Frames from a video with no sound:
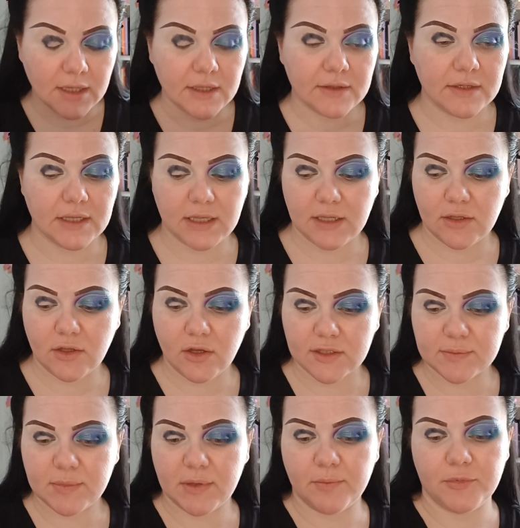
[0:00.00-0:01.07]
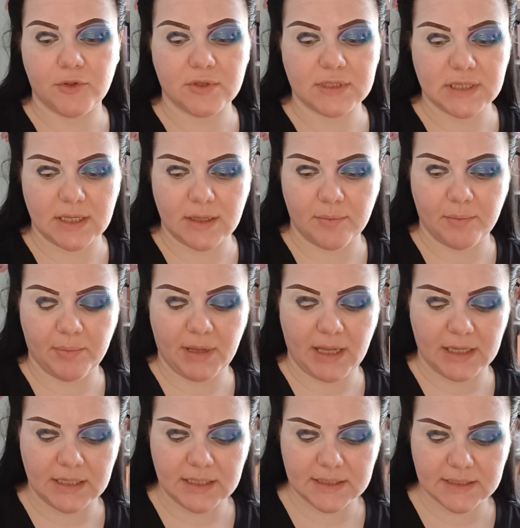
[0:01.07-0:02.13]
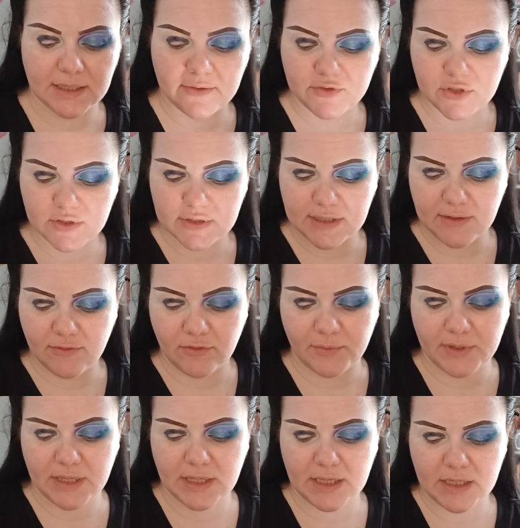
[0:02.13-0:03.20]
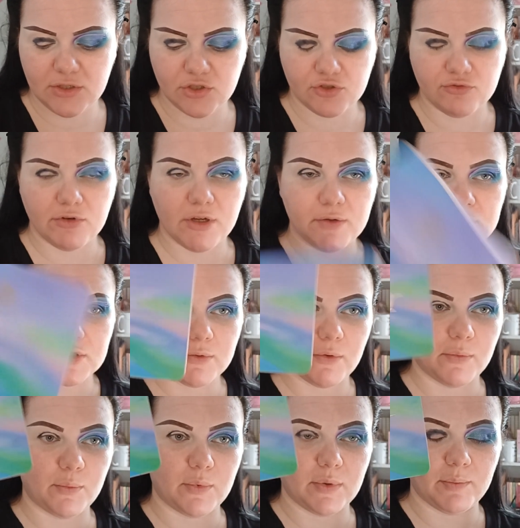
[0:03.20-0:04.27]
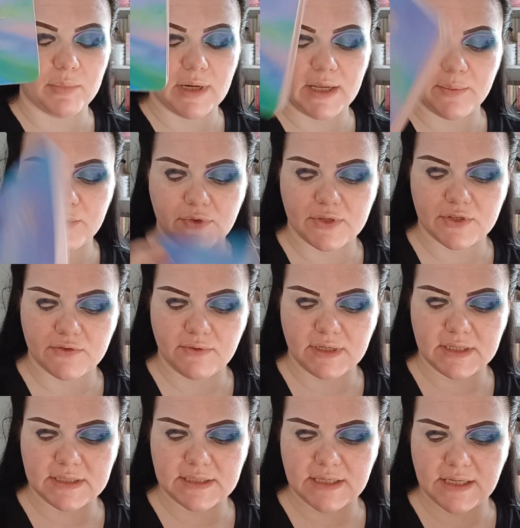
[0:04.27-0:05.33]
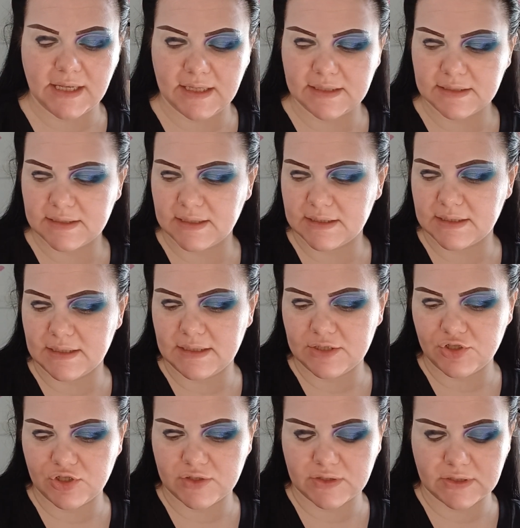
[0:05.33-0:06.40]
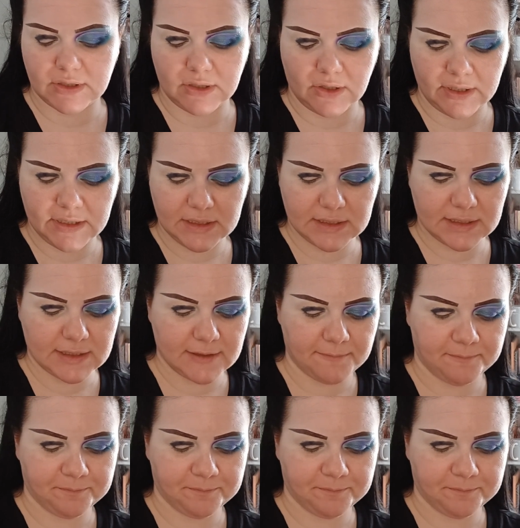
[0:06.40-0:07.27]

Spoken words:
the Cosmic Beauty palettes, as you've seen from the intro. So we're playing with the Serenity and Delicious Delights.